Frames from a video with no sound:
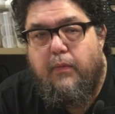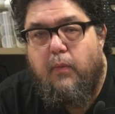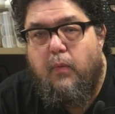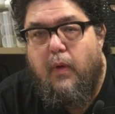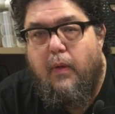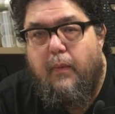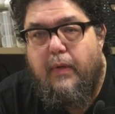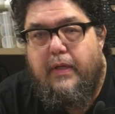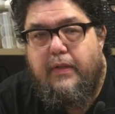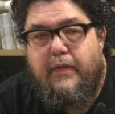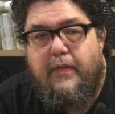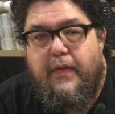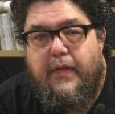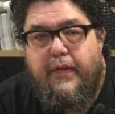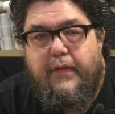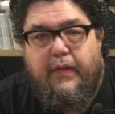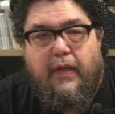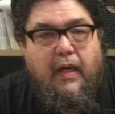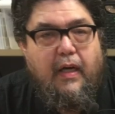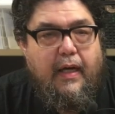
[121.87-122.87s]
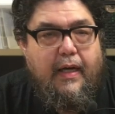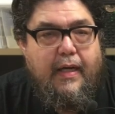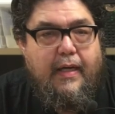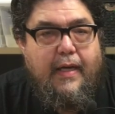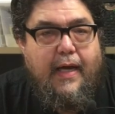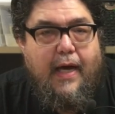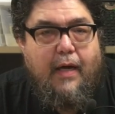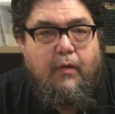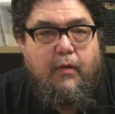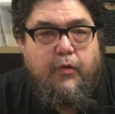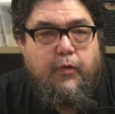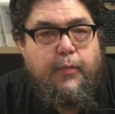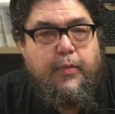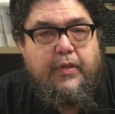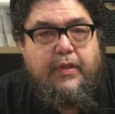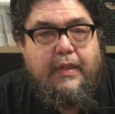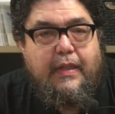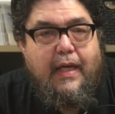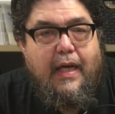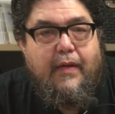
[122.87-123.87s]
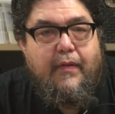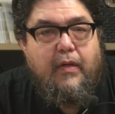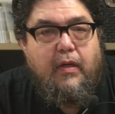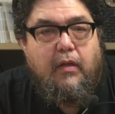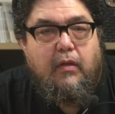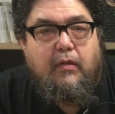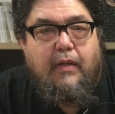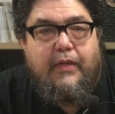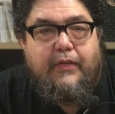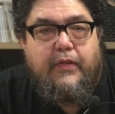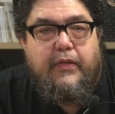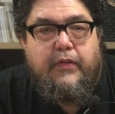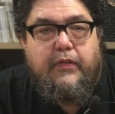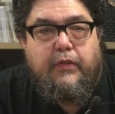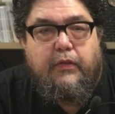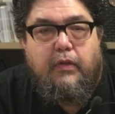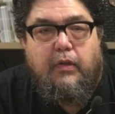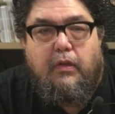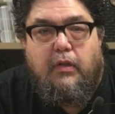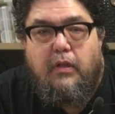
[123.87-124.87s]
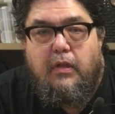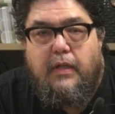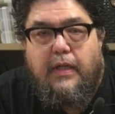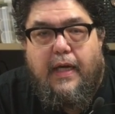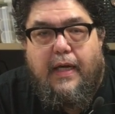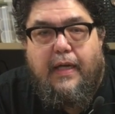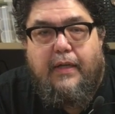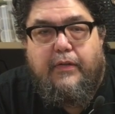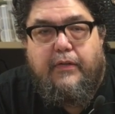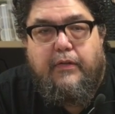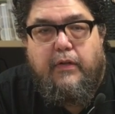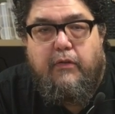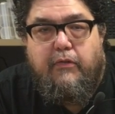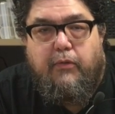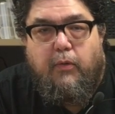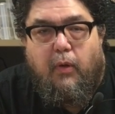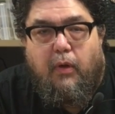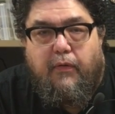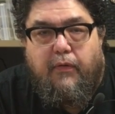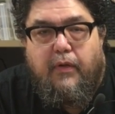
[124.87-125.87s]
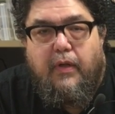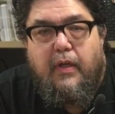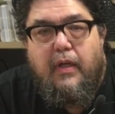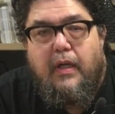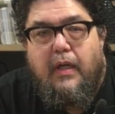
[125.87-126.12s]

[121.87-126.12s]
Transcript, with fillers: what went into the design, how it was put together, lessons learned, and so forth.